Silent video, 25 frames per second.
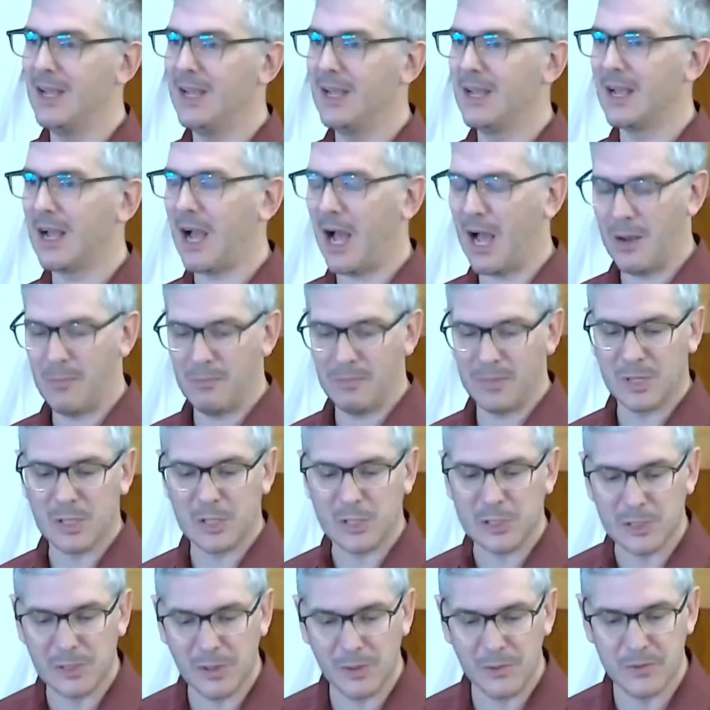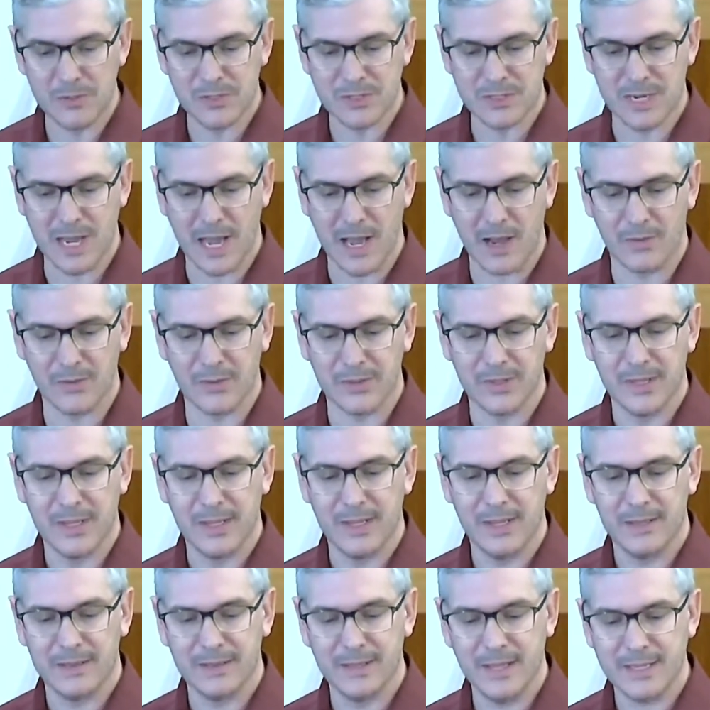Come close now.
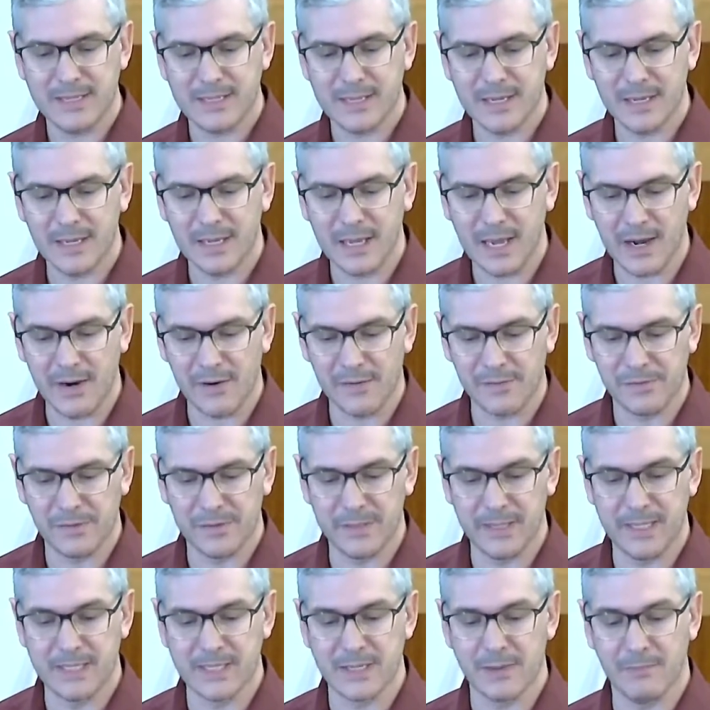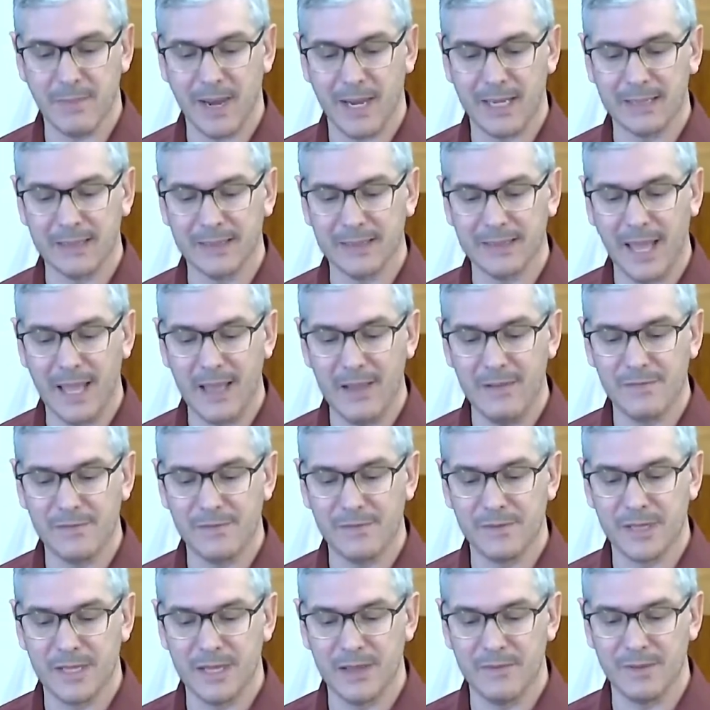Listen carefully to my
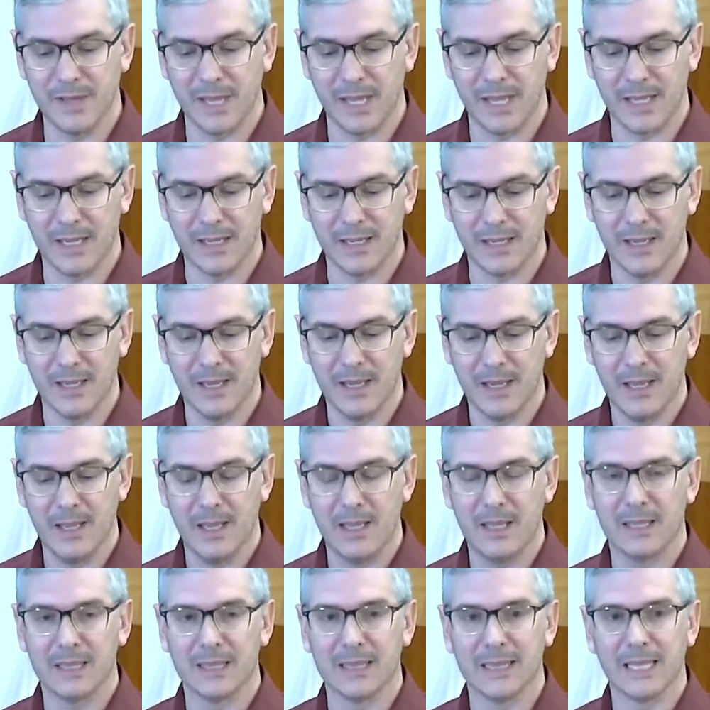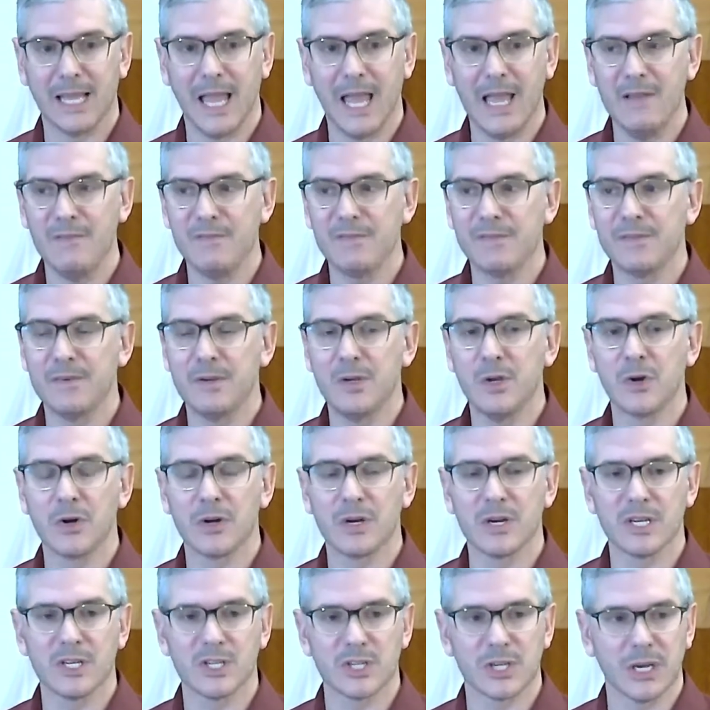life-giving,
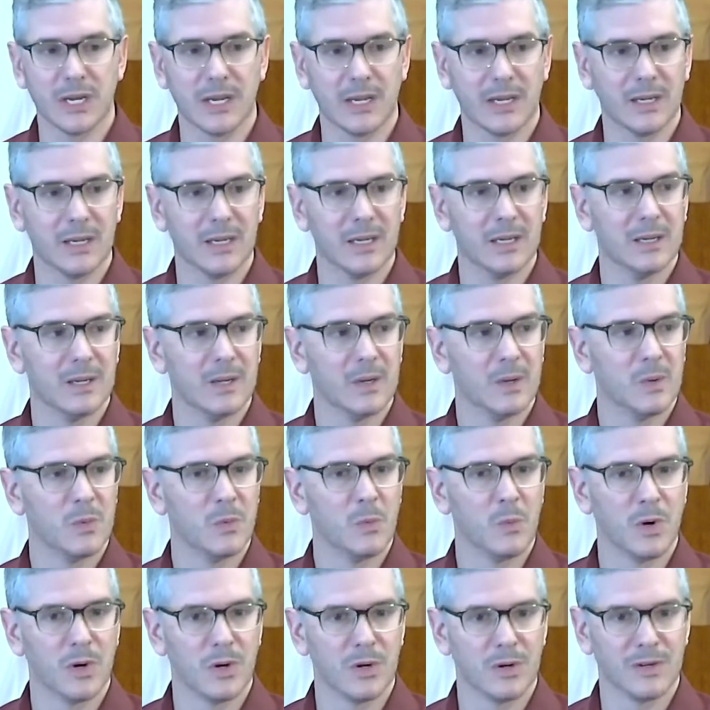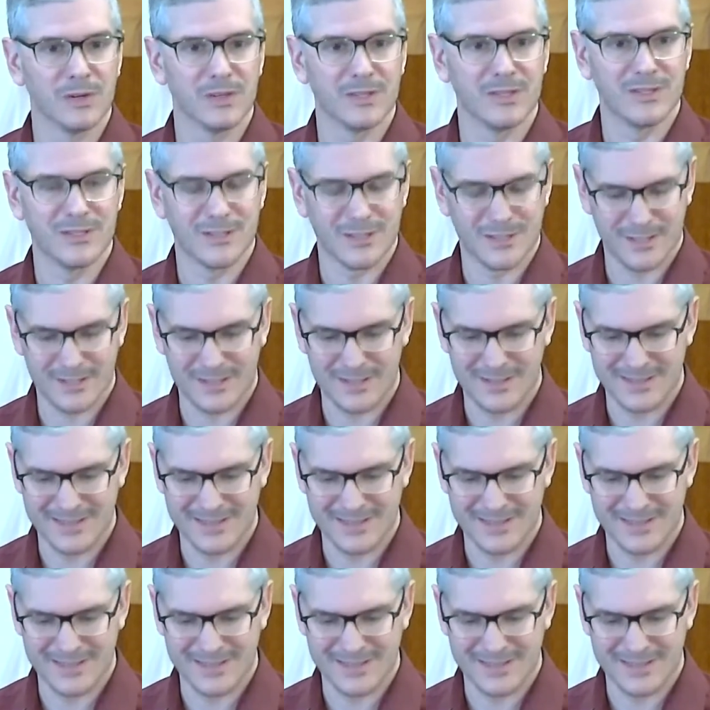life-nourishing words.